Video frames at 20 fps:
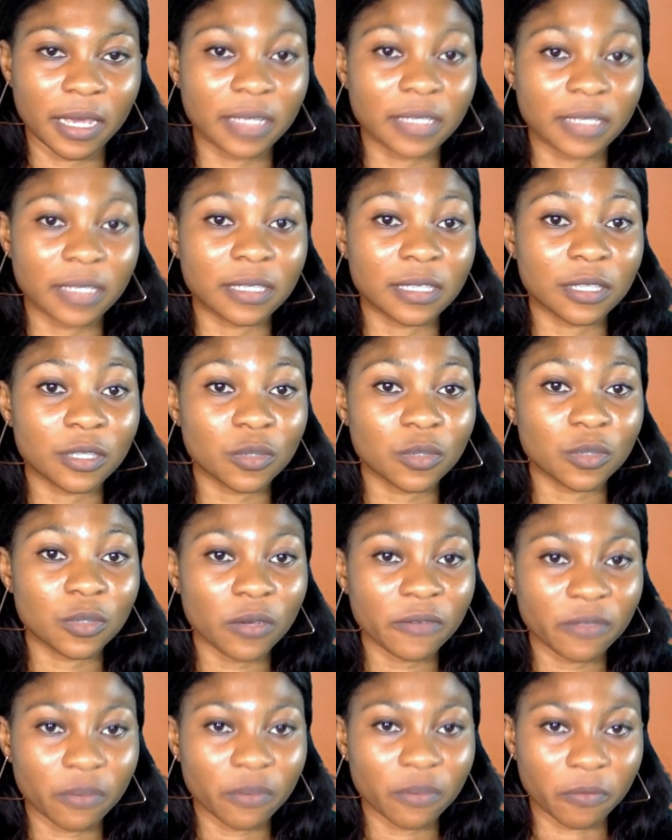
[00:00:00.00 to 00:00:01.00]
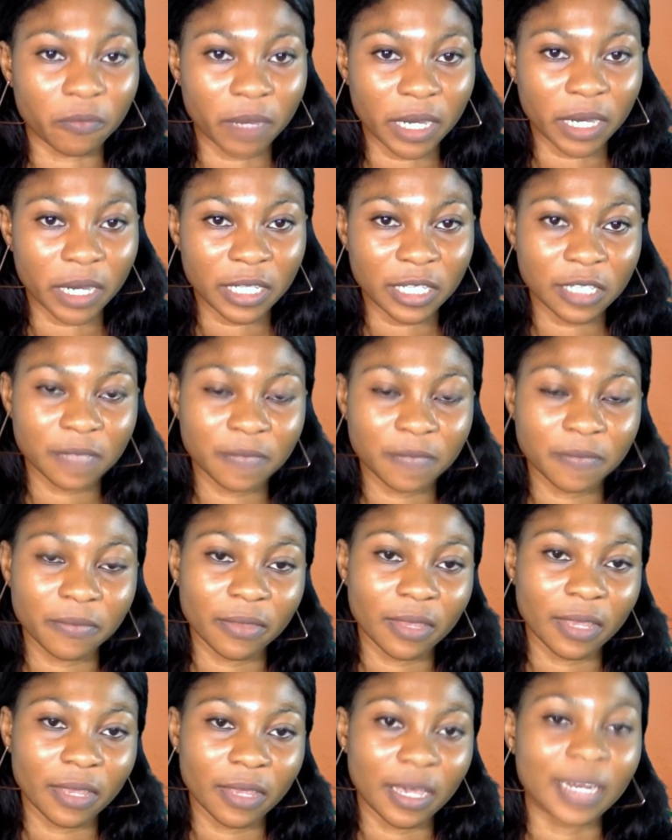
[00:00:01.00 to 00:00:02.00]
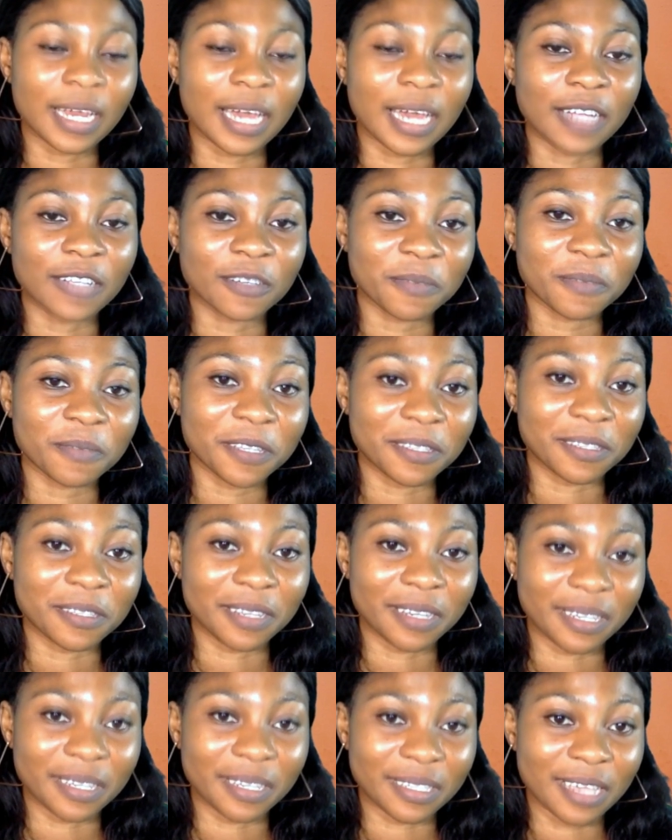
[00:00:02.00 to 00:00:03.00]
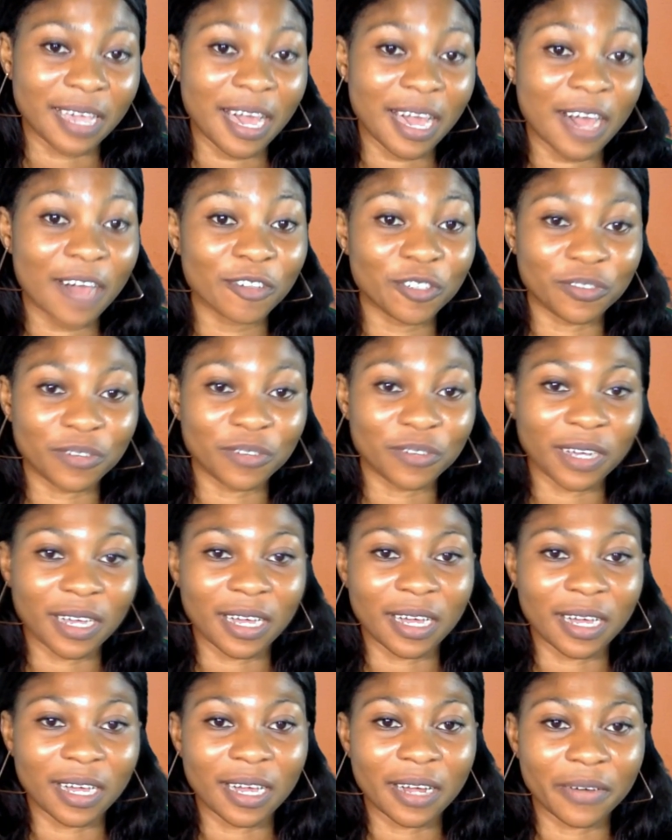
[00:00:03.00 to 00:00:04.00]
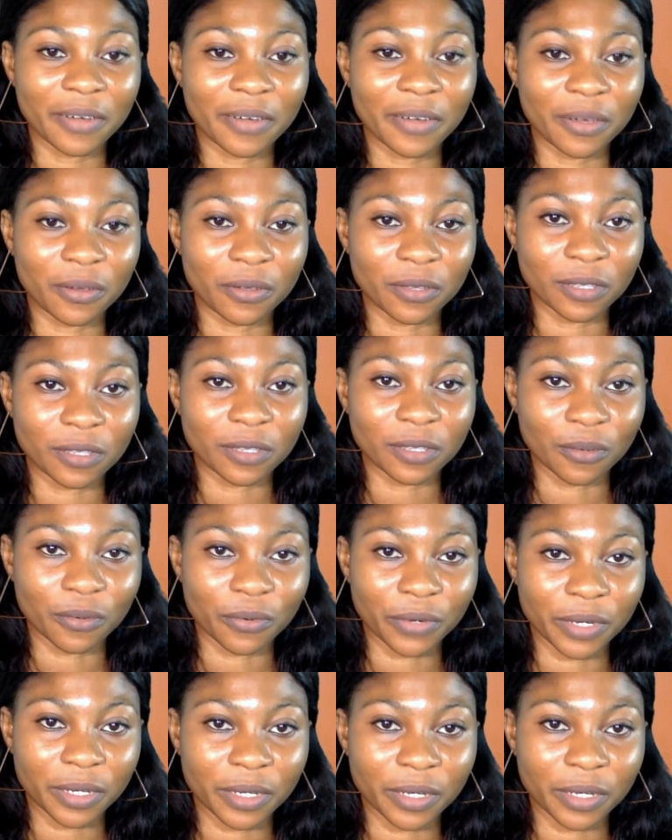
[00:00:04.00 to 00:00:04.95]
It's the 12th of March, and our topic today is how children can carry God's glory.